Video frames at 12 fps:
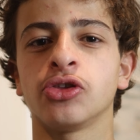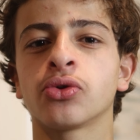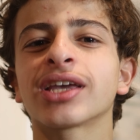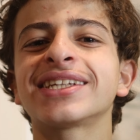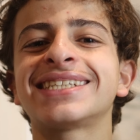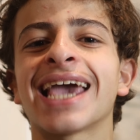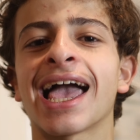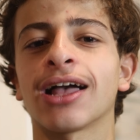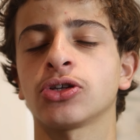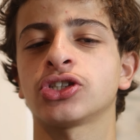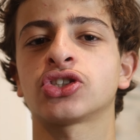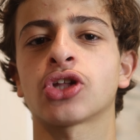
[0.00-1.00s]
You can
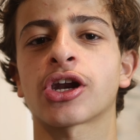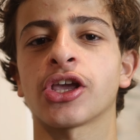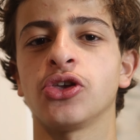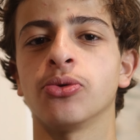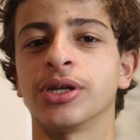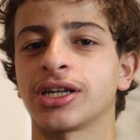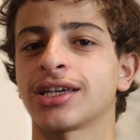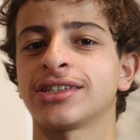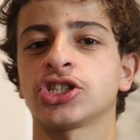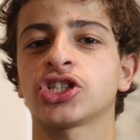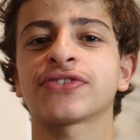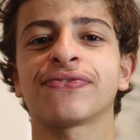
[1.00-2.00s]
tell it's not a human
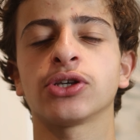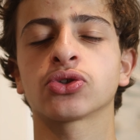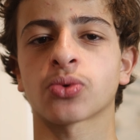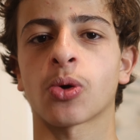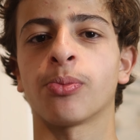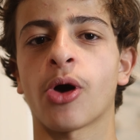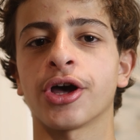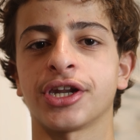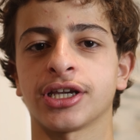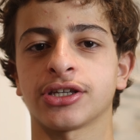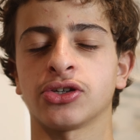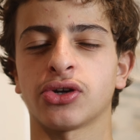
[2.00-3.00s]
because it just feels
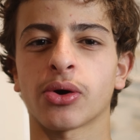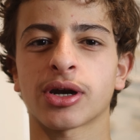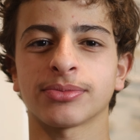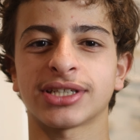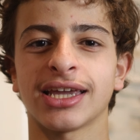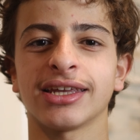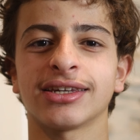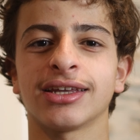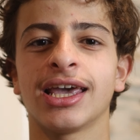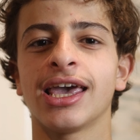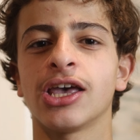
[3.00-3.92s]
robotic. You know what I'm saying?